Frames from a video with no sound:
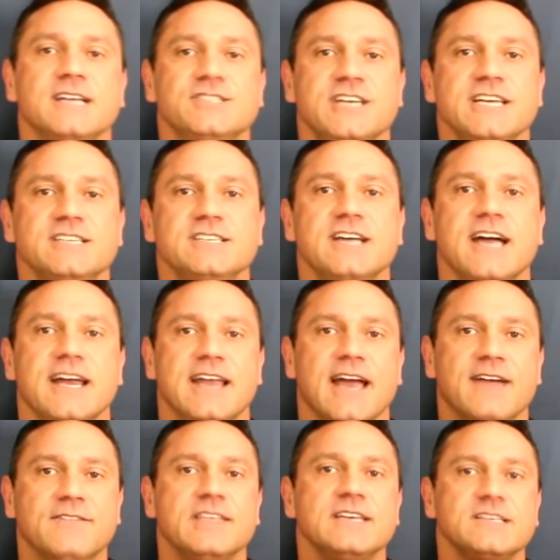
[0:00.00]
You got to change the diet.
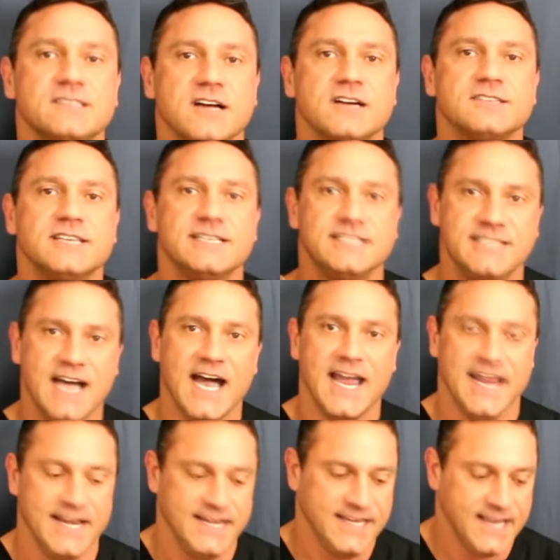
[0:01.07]
Everything starts at diet.